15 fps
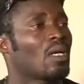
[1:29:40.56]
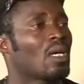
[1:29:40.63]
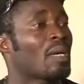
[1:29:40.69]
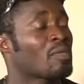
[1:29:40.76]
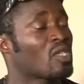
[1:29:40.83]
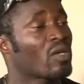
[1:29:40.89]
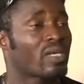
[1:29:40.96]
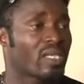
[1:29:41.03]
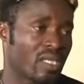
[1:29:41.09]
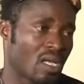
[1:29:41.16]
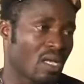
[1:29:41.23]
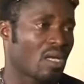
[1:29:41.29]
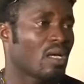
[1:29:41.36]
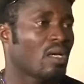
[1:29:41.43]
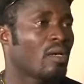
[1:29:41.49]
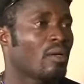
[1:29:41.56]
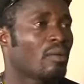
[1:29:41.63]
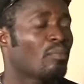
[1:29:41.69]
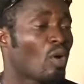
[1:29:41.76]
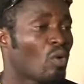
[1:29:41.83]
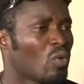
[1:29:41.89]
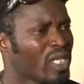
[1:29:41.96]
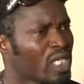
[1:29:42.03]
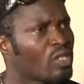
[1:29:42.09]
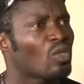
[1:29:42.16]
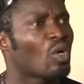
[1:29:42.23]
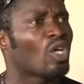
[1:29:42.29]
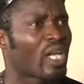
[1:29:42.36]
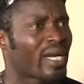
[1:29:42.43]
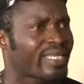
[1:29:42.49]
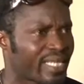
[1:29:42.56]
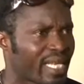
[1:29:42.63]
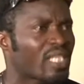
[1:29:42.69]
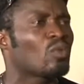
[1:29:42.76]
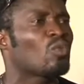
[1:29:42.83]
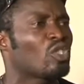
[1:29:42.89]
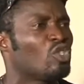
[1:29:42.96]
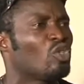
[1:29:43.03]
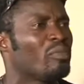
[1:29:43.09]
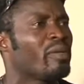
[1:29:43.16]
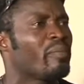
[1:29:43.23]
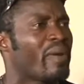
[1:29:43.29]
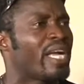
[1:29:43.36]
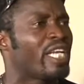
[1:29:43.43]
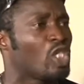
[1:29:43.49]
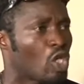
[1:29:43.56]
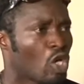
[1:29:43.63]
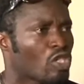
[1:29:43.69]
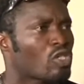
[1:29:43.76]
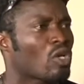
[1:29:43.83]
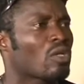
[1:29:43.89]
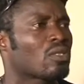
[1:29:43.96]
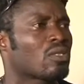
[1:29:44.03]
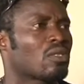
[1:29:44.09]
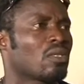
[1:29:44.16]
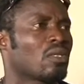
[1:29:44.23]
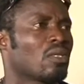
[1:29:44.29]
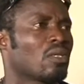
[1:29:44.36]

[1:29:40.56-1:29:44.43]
I'm sorry, sir, but we need to understand what you mean by your source.